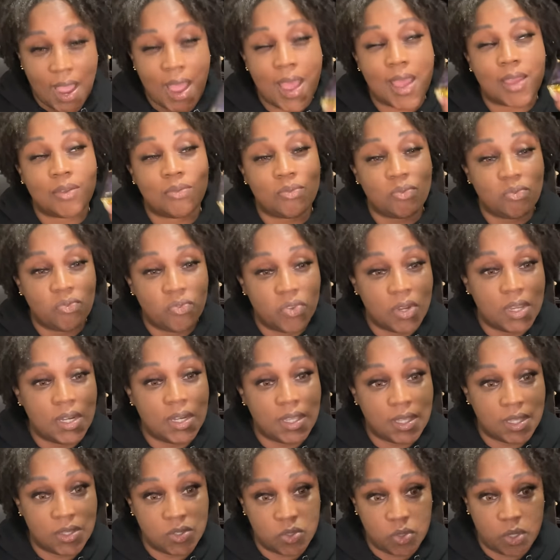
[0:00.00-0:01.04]
I
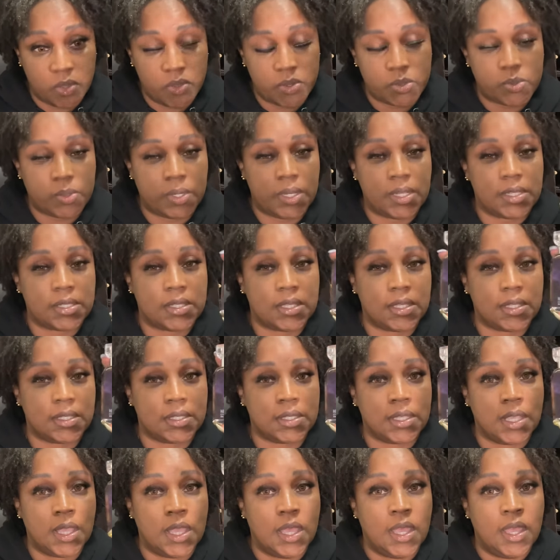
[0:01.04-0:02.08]
really enjoy this one. This
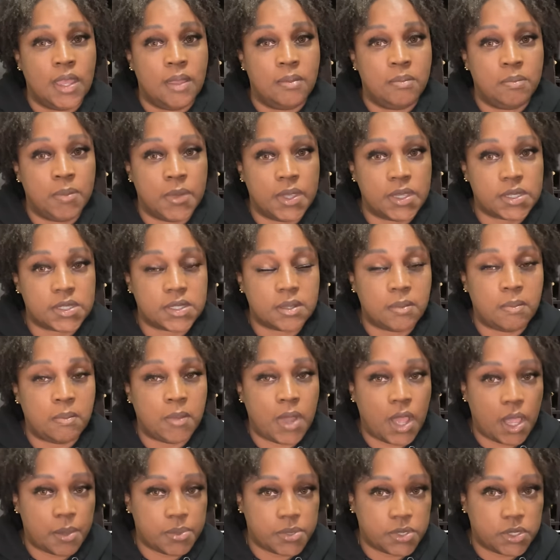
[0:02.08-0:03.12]
is Miss
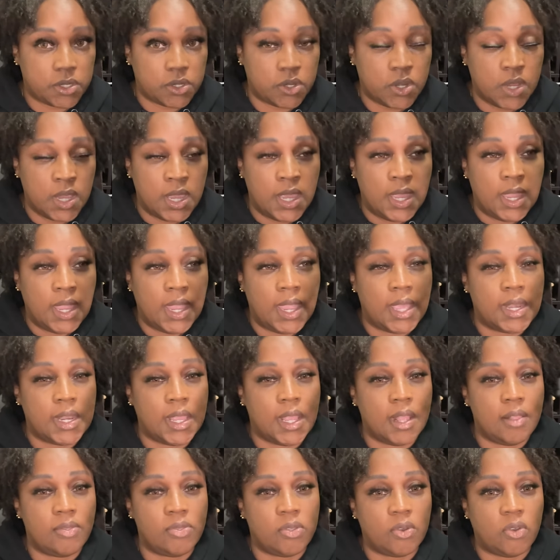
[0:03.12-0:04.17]
Mobster. And
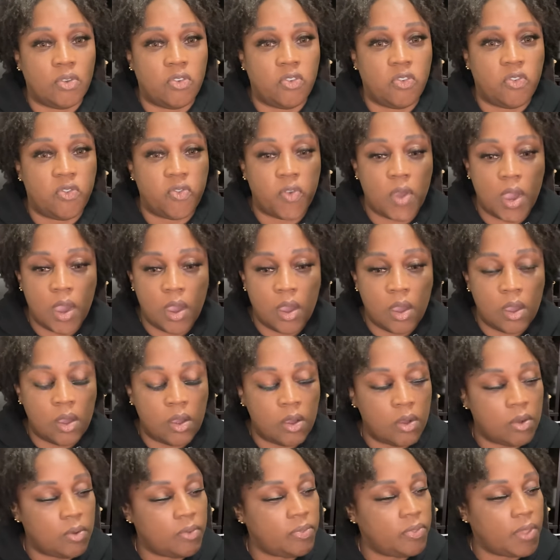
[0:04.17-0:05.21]
in the
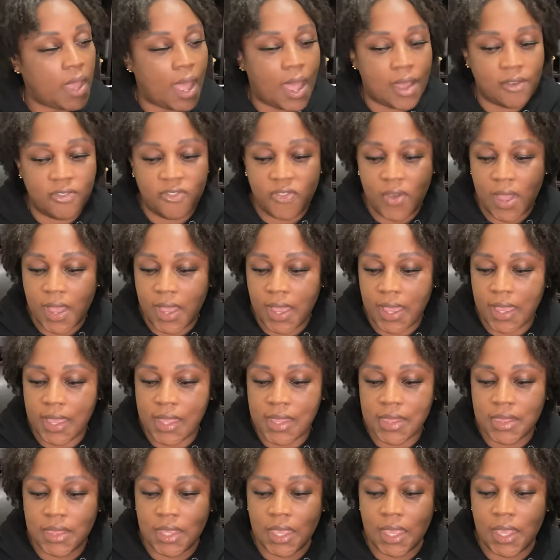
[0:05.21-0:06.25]
fall, I
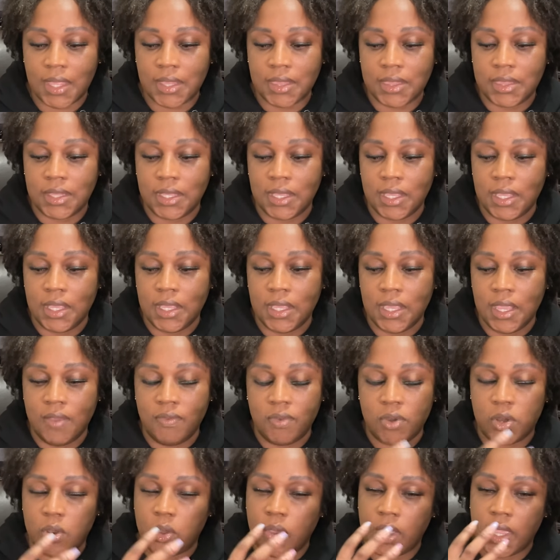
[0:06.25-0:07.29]
find that the,
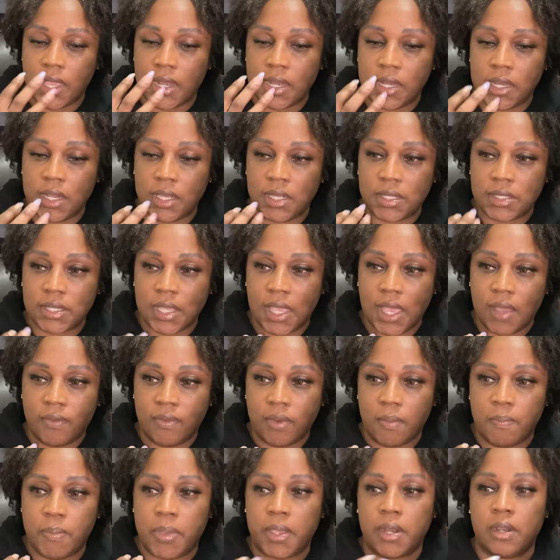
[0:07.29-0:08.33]
even though it does have
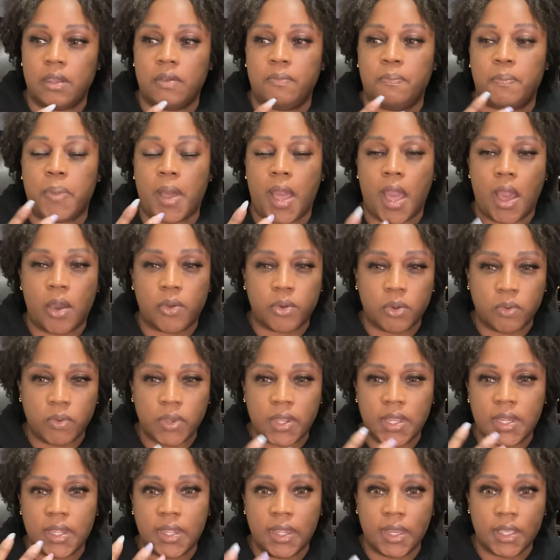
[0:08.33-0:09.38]
a bit of
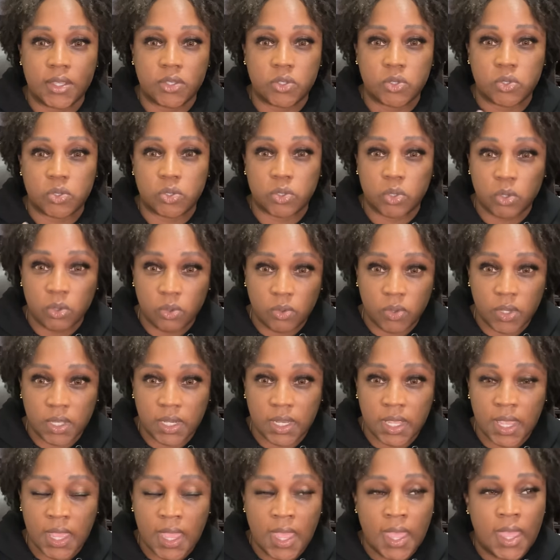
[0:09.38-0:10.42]
powderiness to
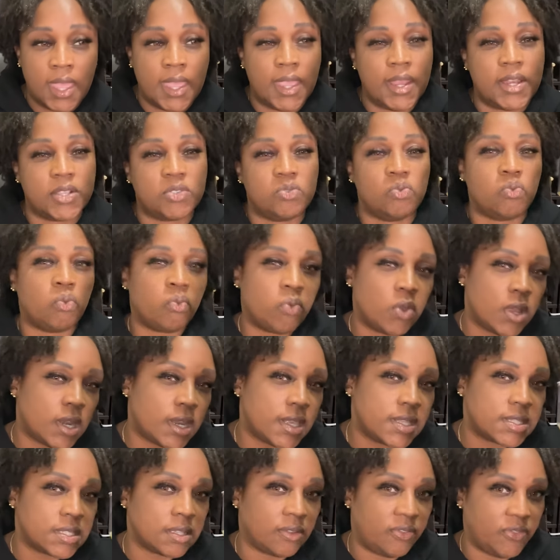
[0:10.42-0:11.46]
it, it is
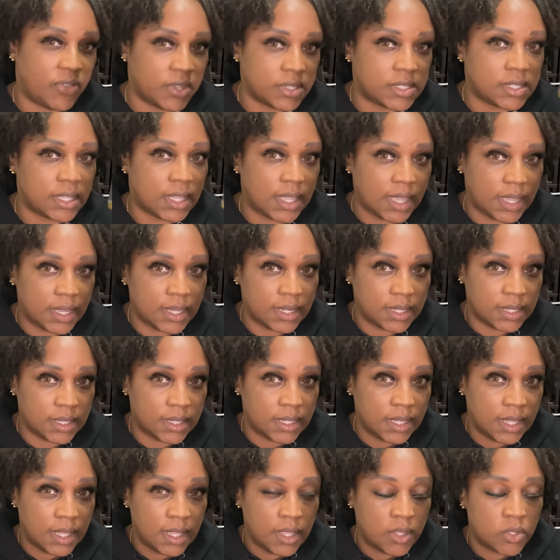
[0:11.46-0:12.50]
really sophisticated.
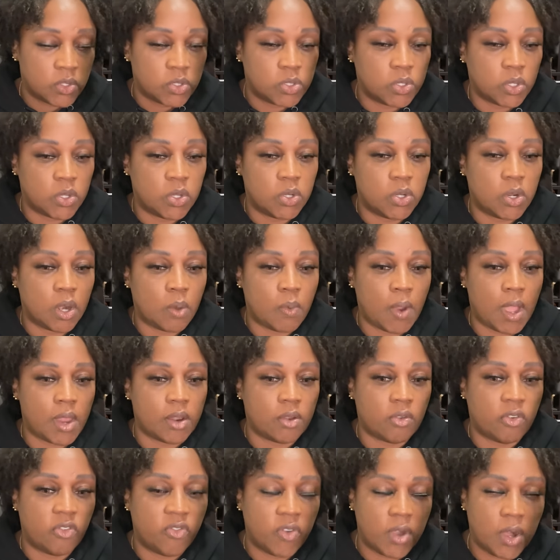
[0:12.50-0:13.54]
So, you know, around
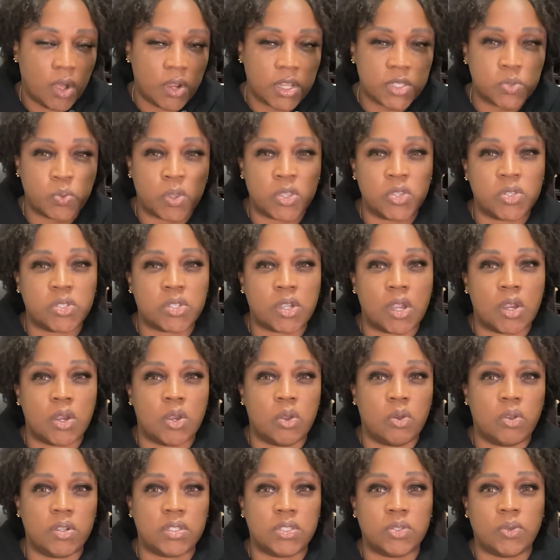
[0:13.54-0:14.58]
the fall is when you start
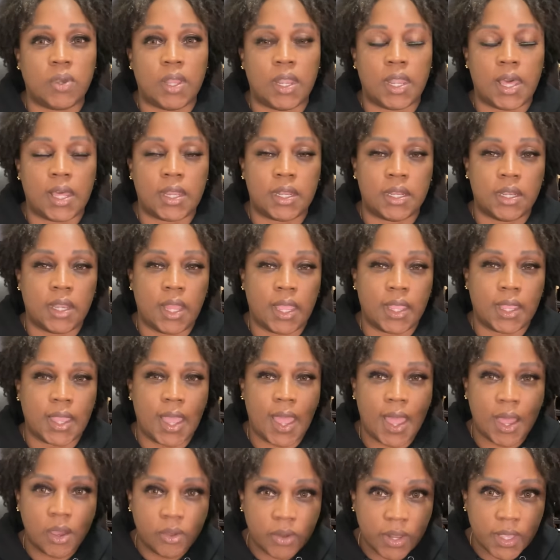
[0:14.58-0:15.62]
going to a lot of like
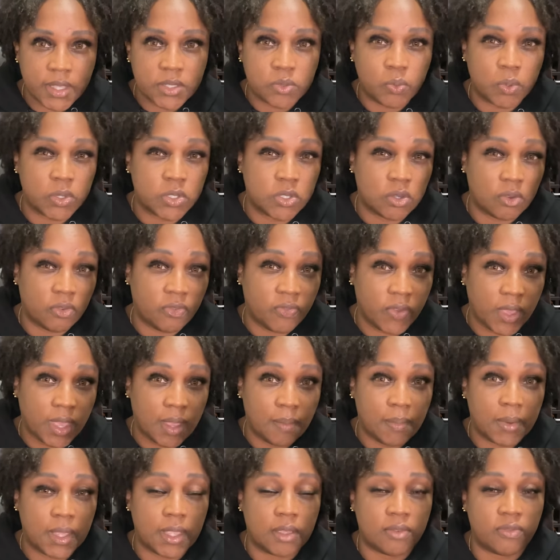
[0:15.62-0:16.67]
outings with your
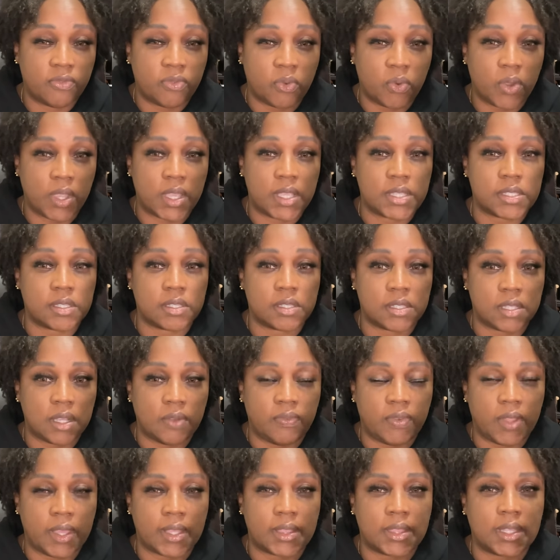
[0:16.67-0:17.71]
family and friends and
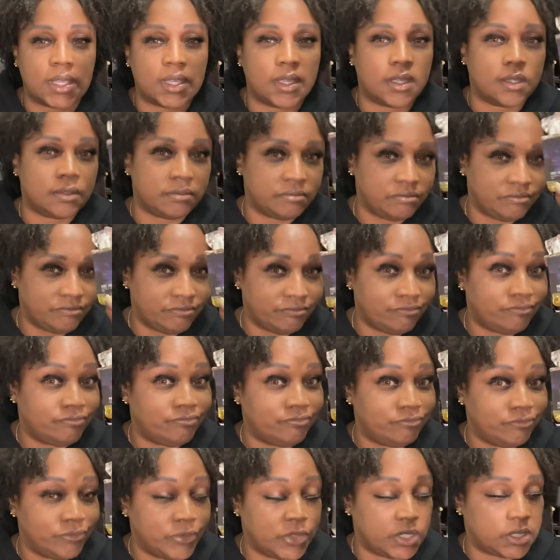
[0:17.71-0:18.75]
stuff like that.
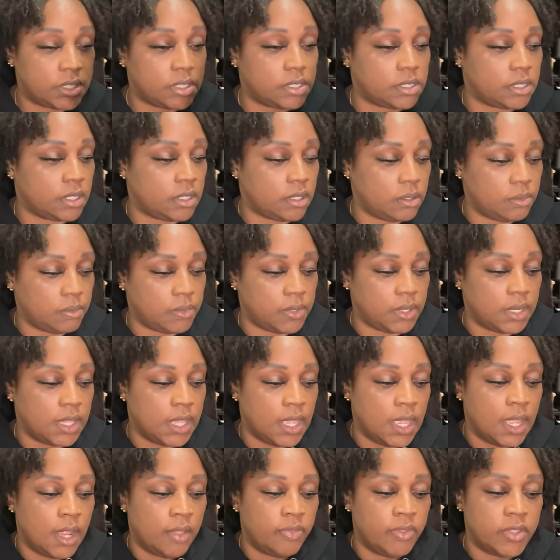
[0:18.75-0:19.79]
This is a good one.
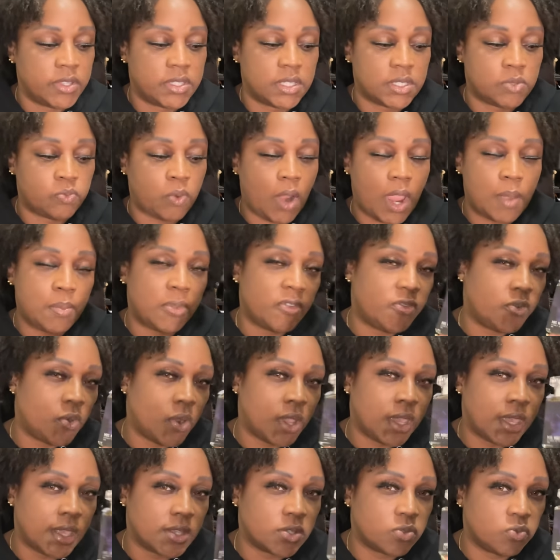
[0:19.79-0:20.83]
This is right before
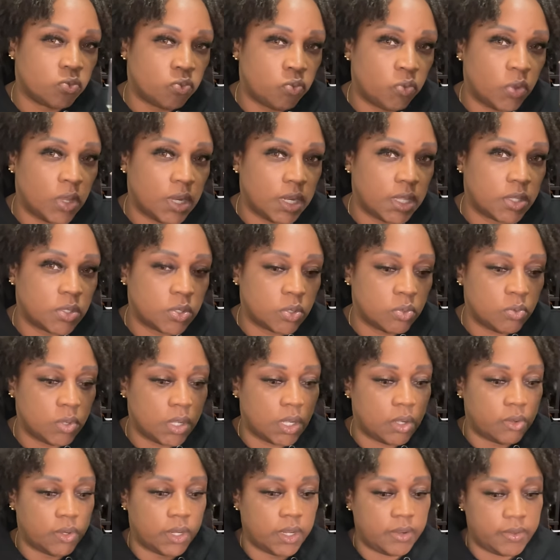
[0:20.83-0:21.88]
it gets really too
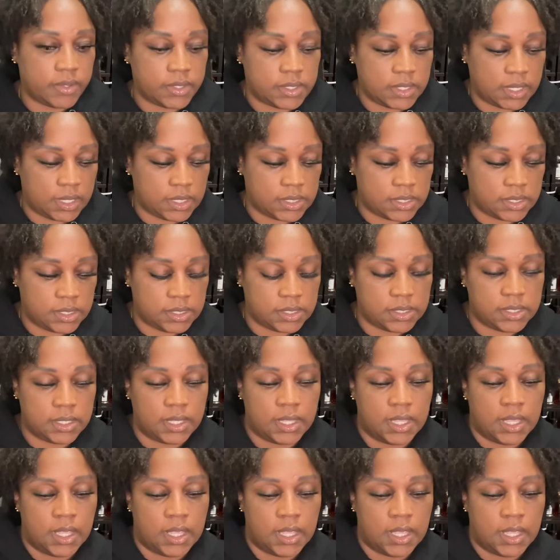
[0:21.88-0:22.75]
cold here in Texas.